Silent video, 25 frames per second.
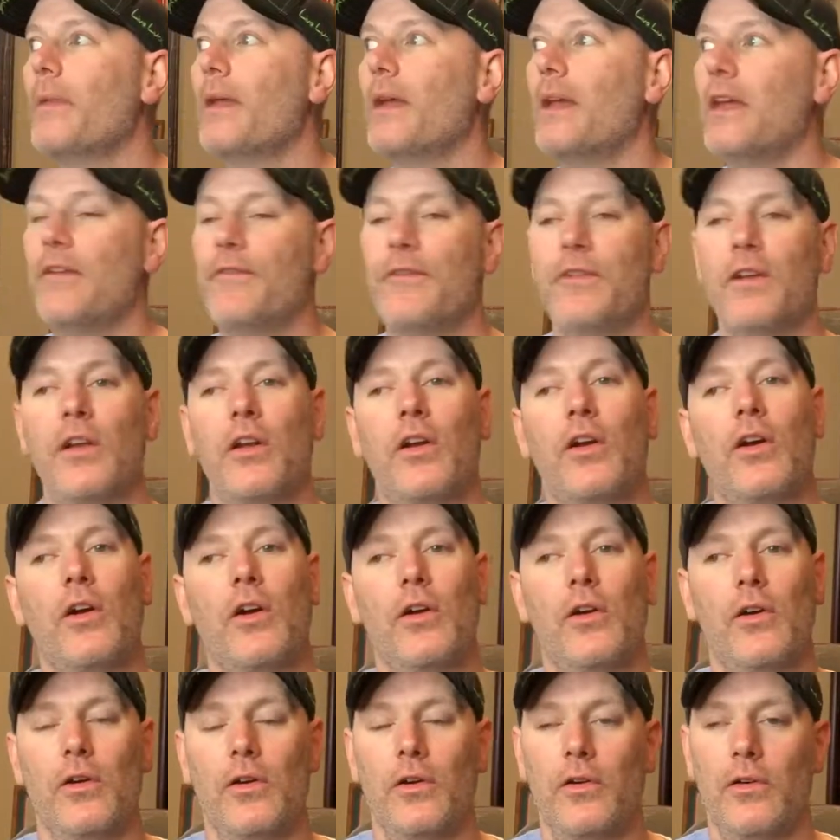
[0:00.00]
if it
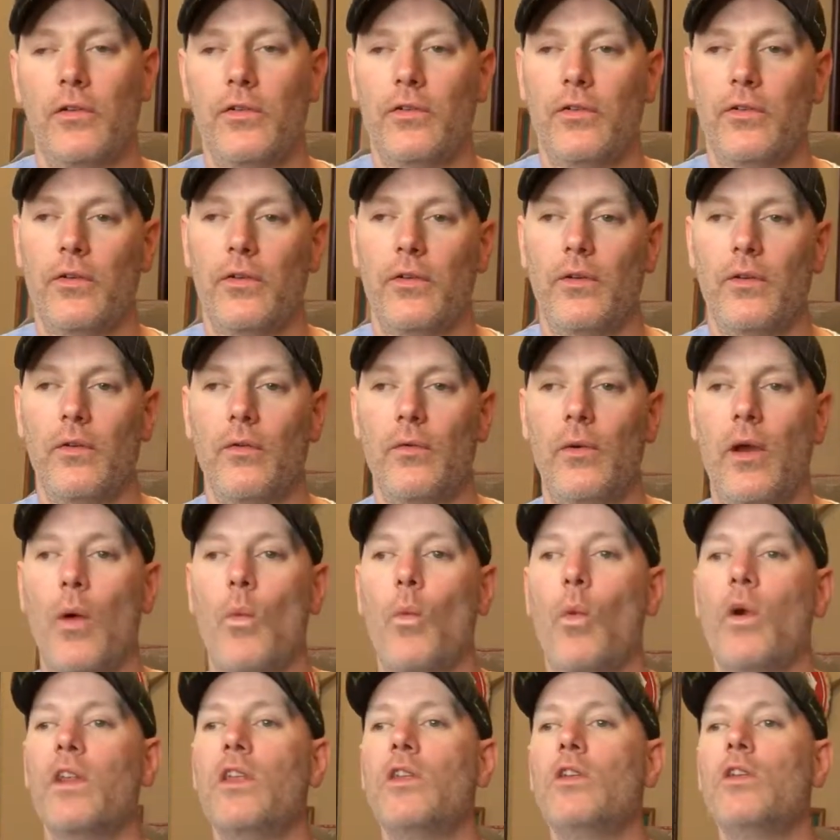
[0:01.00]
occurs, right?
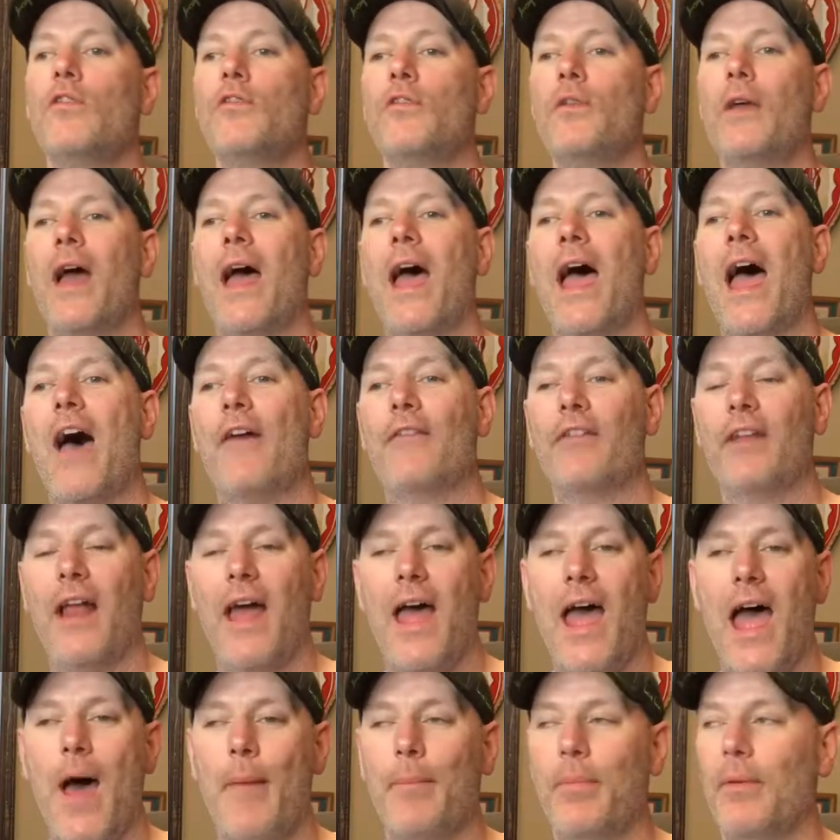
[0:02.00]
What do you do if you have it
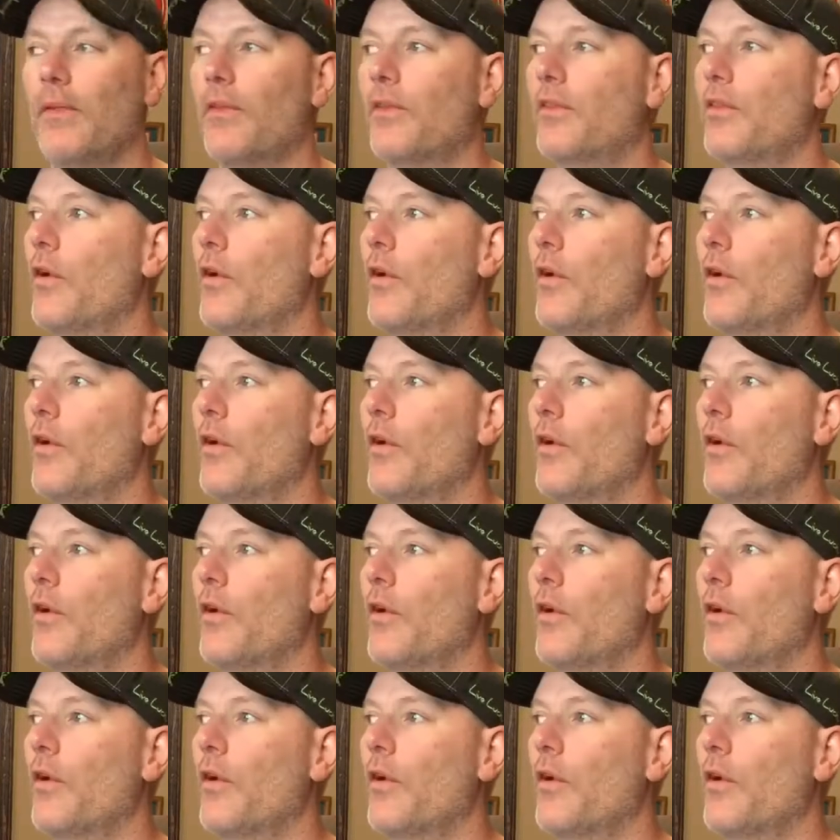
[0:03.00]
happen?